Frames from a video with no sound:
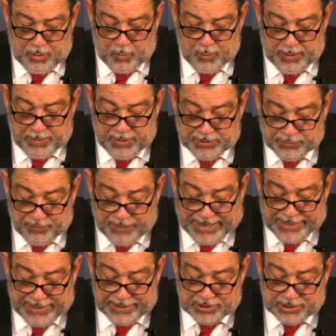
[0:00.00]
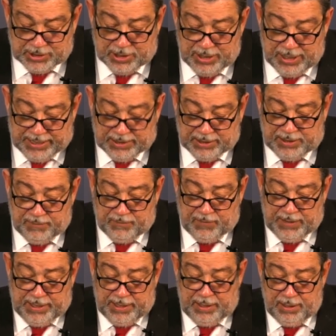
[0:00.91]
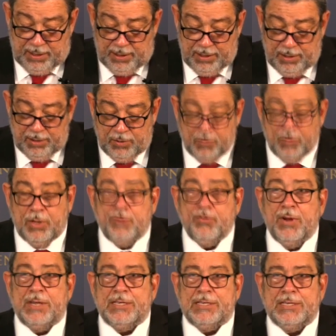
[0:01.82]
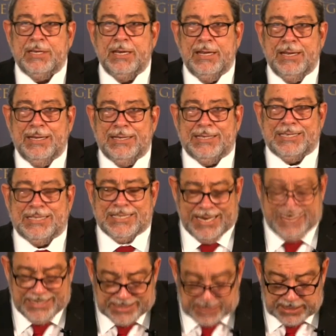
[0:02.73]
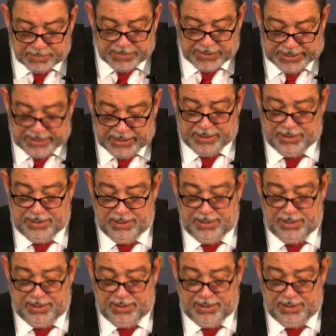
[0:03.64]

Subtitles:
We must rise collectively to address sensibly